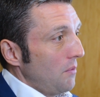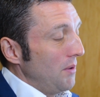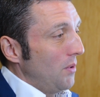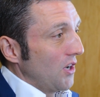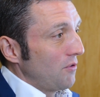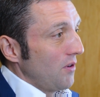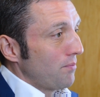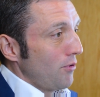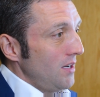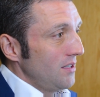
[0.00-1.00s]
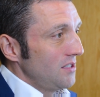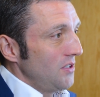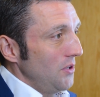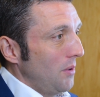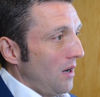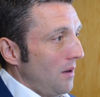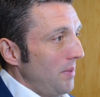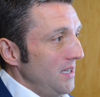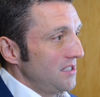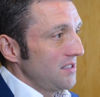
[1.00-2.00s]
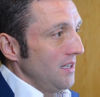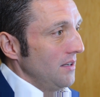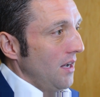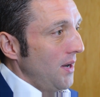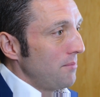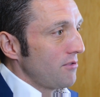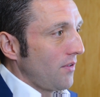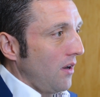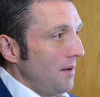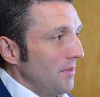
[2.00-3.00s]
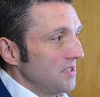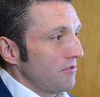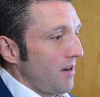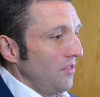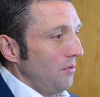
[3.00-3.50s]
We work with breeders who are based in a number of climates around